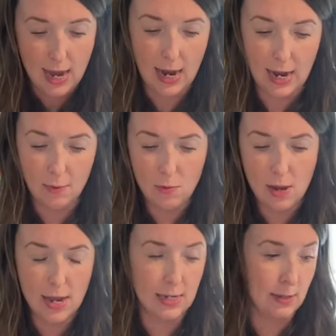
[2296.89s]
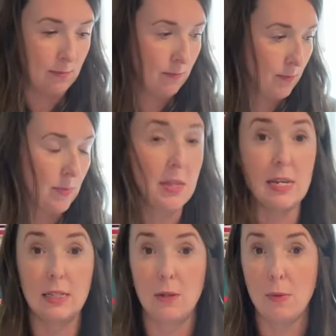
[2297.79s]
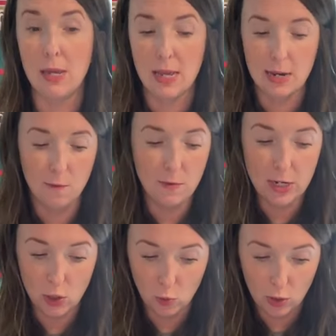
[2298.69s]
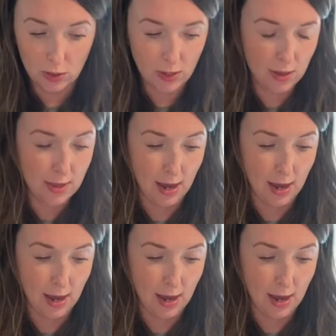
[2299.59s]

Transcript: And I want these to be individual.